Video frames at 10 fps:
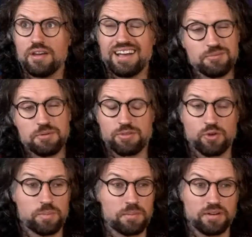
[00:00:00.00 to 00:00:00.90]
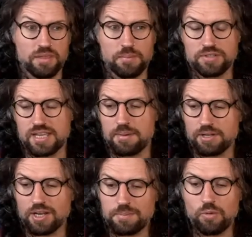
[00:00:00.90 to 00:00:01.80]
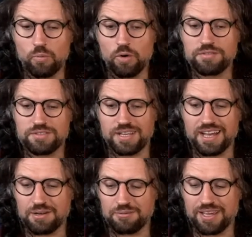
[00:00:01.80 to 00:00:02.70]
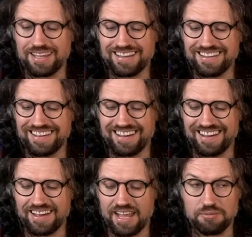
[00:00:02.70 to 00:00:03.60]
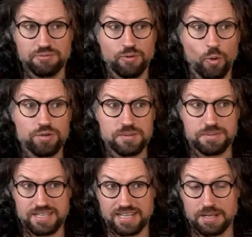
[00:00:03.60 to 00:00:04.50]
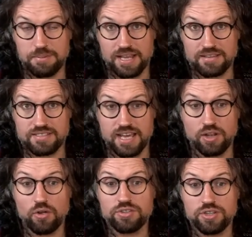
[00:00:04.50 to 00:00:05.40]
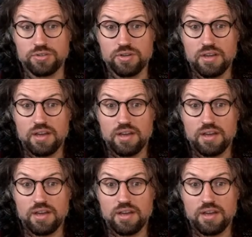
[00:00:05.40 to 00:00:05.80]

I don't want to throw people under the bus here, but a lot of people want to kind of like uh, enforce a particular picking style on you,